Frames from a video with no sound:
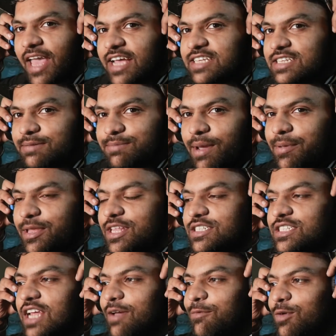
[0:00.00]
guessing maybe
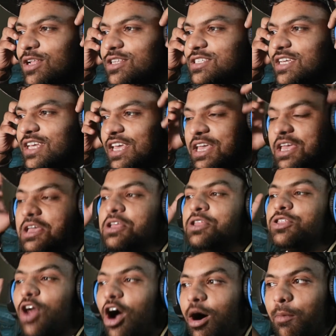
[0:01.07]
this time we'll see
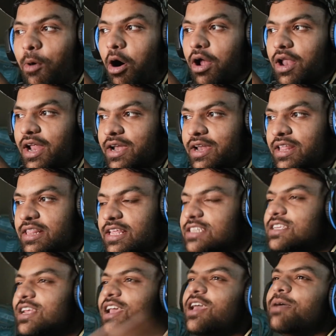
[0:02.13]
Tom Holland in
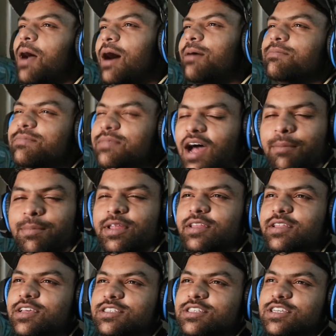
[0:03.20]
this.
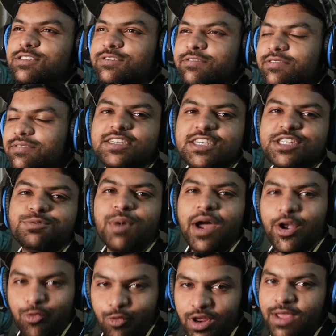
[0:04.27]
It's just
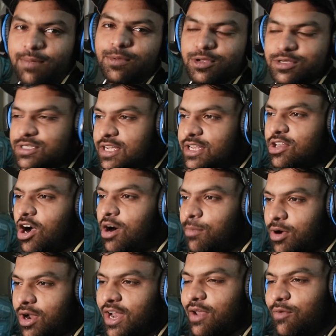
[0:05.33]
my dream to see Tom
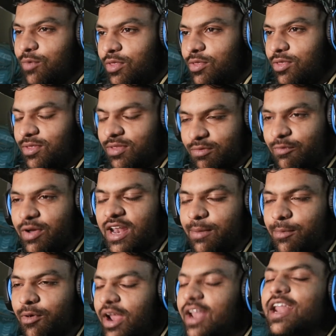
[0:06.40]
Holland with
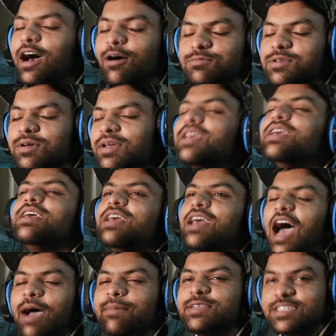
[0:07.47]
Venom right now. So
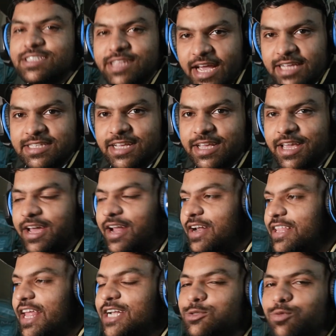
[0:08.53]
I'm just guessing here.
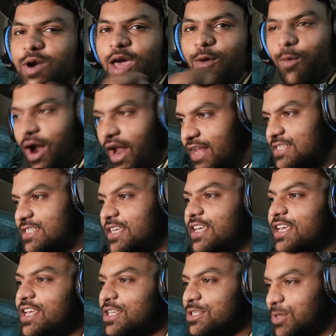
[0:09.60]
That's what I want to
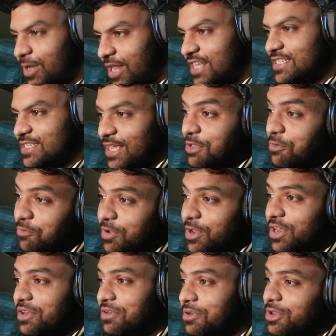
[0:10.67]
see. So let's see if
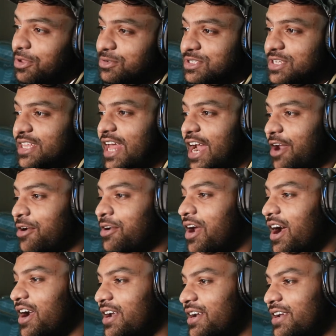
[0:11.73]
we do see that or
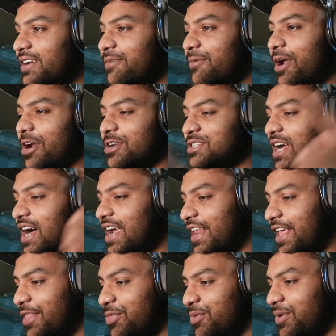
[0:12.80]
not. We're going to
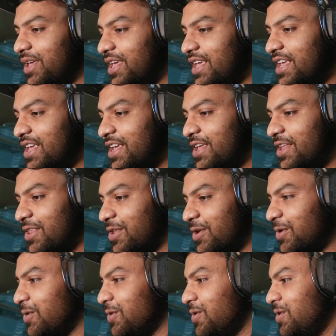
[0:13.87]
start in 3,
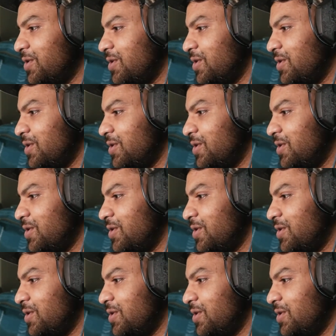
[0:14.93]
2,